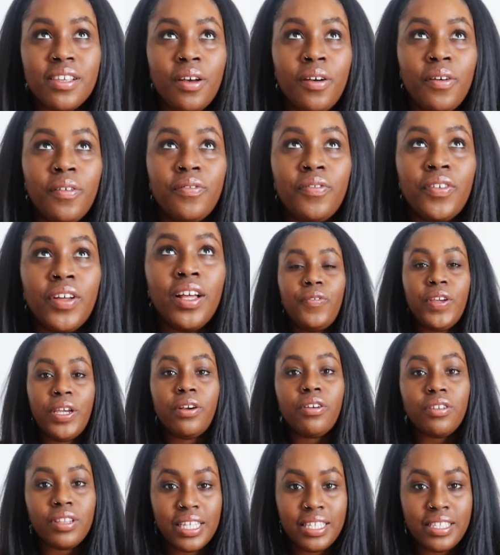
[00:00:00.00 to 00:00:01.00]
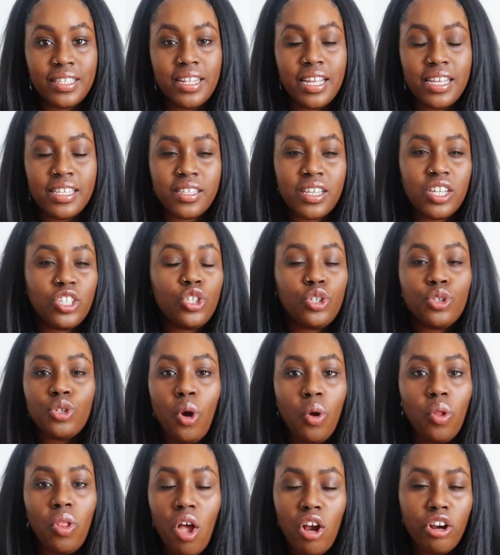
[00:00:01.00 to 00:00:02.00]
of fearlessness, because you're
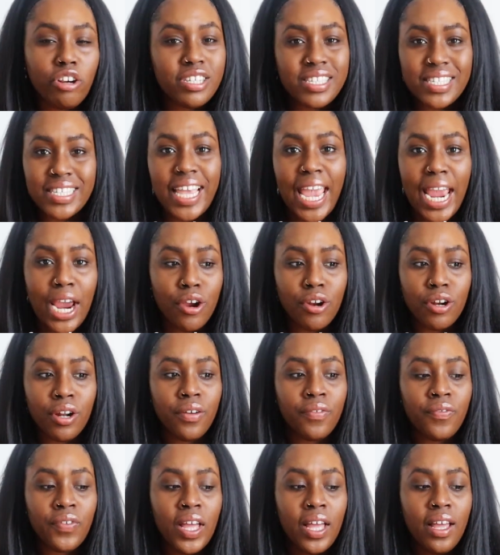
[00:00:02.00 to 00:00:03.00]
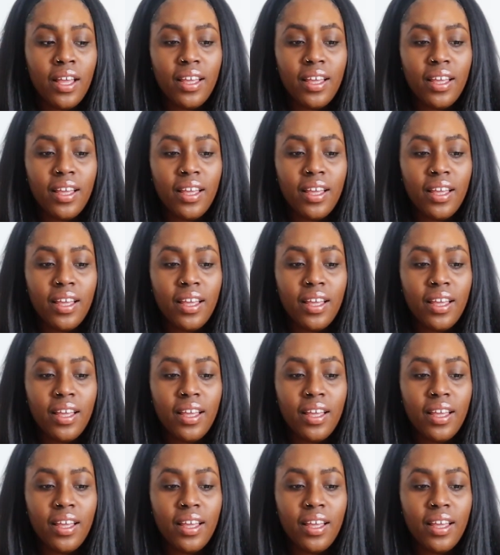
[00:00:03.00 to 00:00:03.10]
no longer scared of